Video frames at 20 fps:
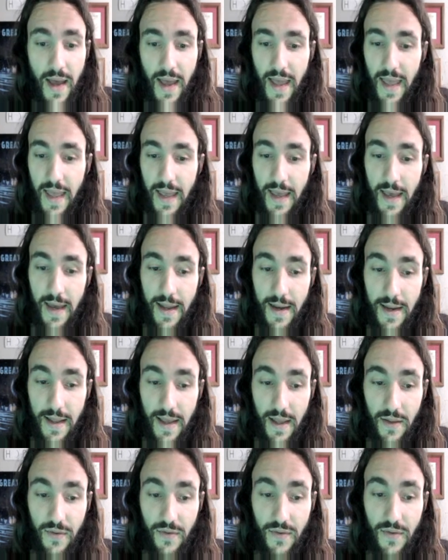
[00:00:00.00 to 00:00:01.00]
and
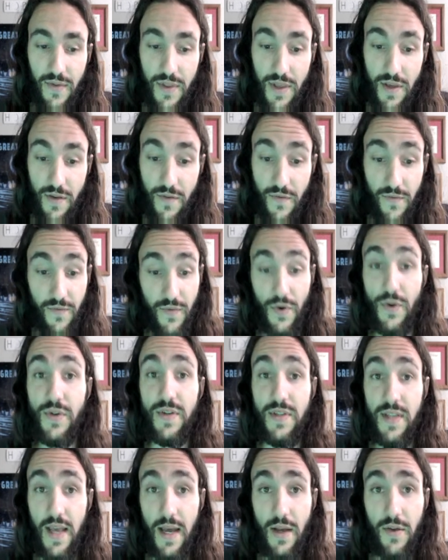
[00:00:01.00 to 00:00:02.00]
it's the
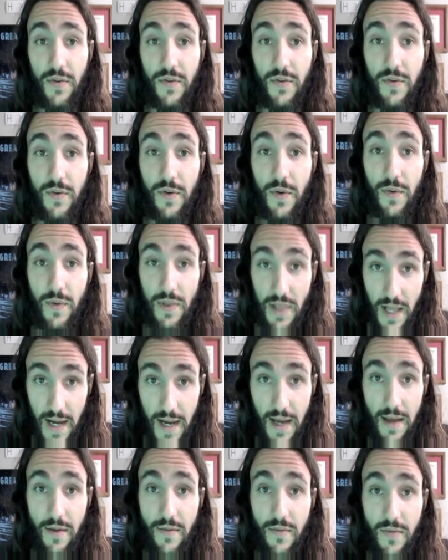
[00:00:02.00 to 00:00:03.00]
first DEX
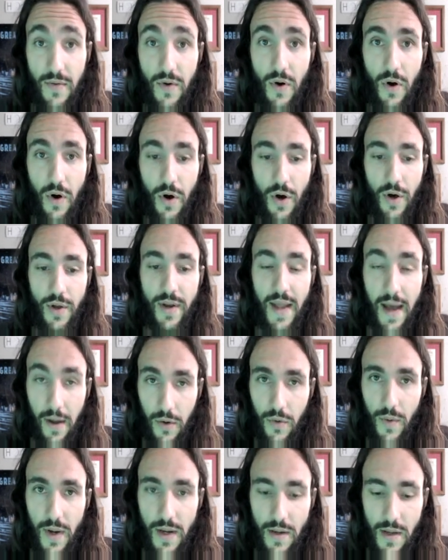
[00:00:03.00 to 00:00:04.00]
live on
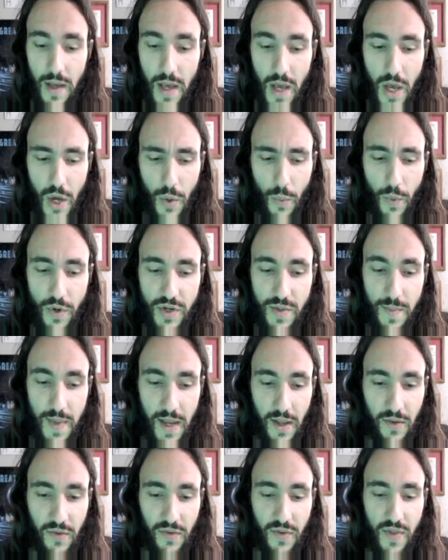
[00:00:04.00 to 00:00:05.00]
Algorand, which
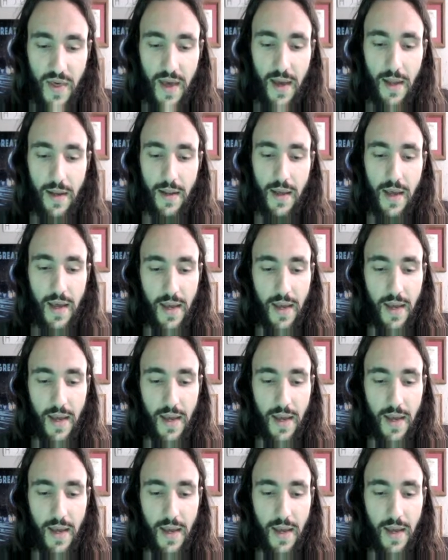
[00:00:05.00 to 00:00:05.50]
means that